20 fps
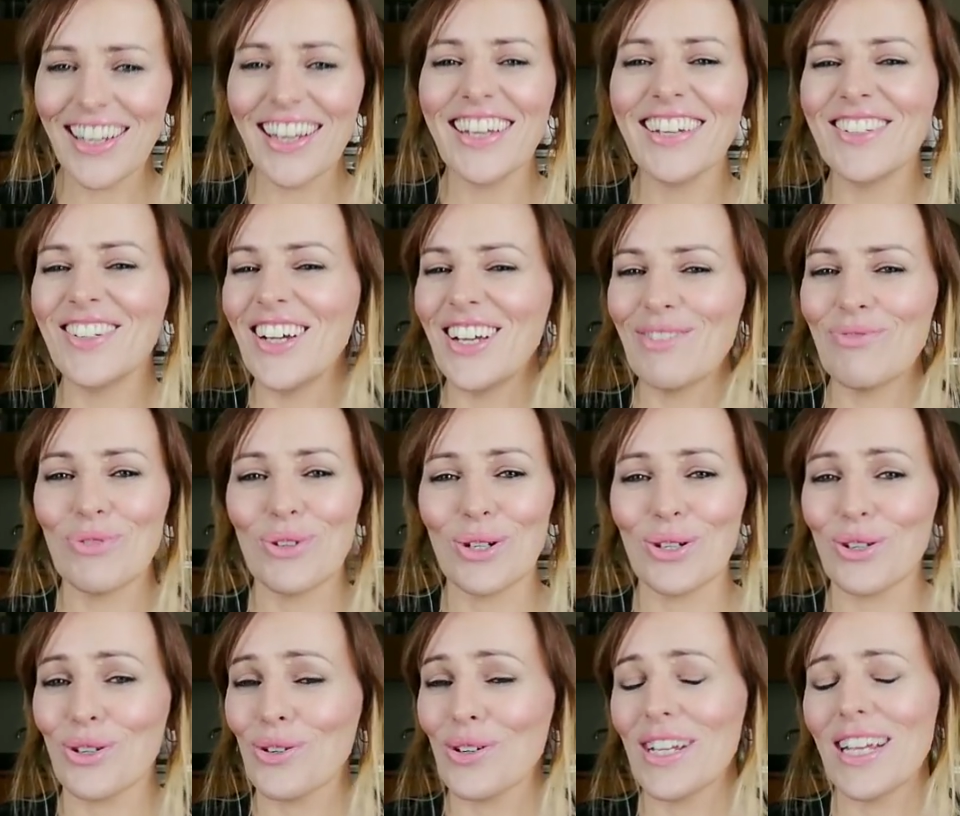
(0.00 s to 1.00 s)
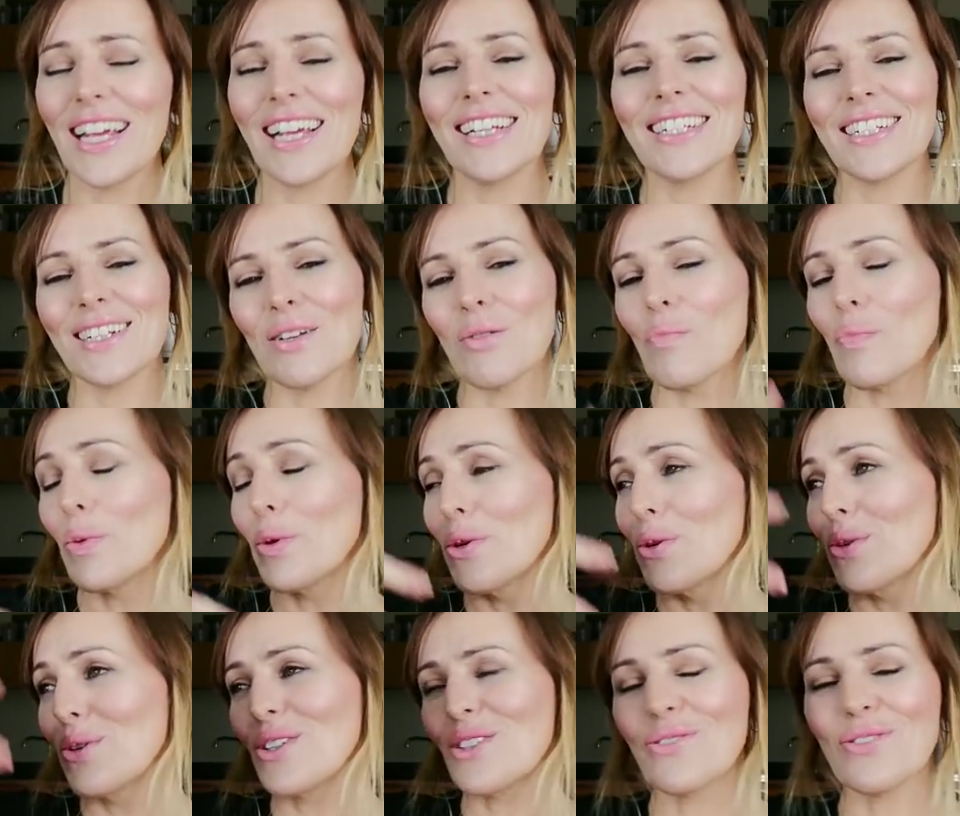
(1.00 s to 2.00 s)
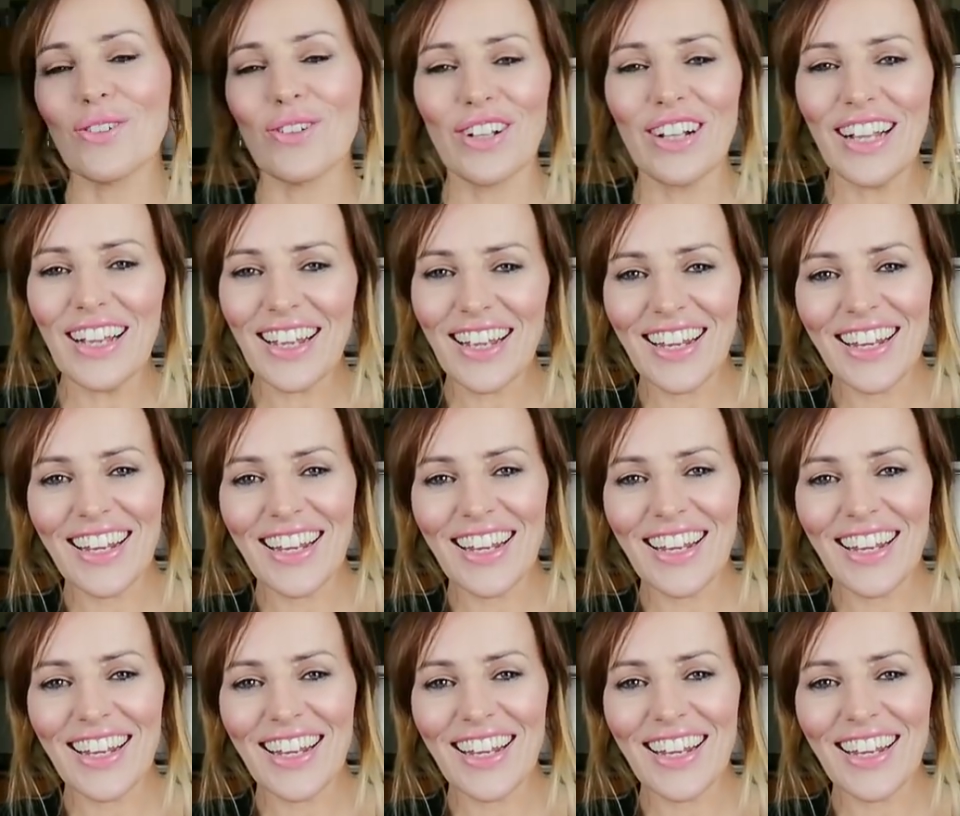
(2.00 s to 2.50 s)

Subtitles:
if you're creating a beautiful,